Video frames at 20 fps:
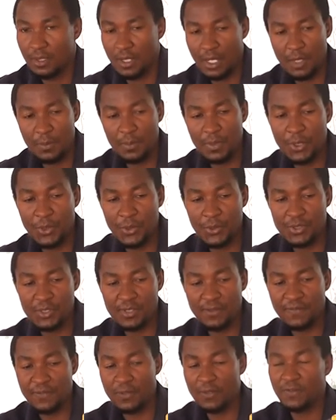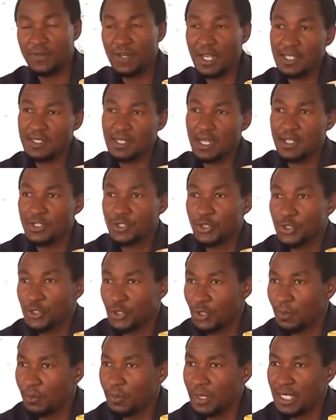And because the fruit flies are
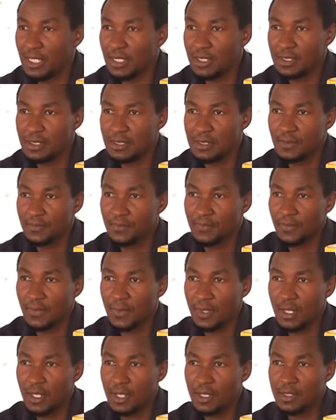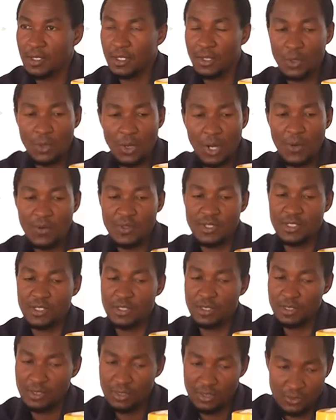social beings, they go out
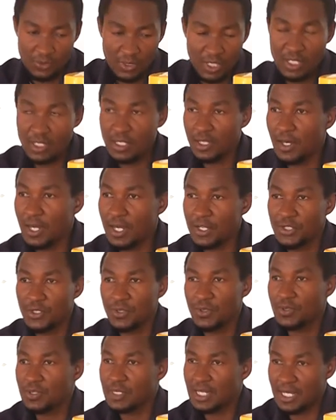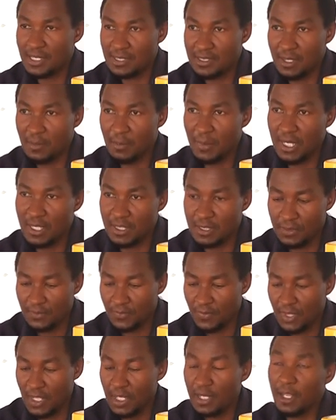to the interactions as they mate,
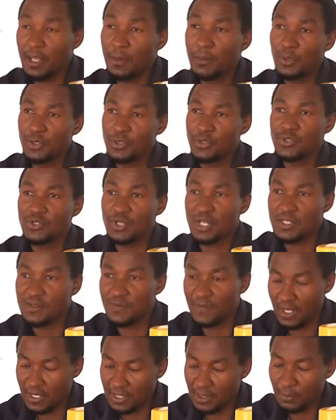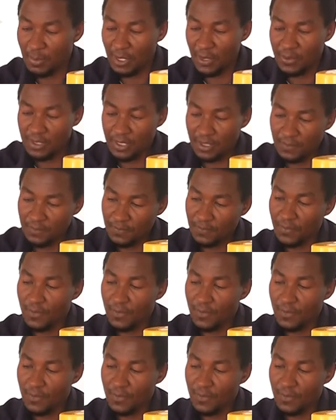they're able to transfer the powder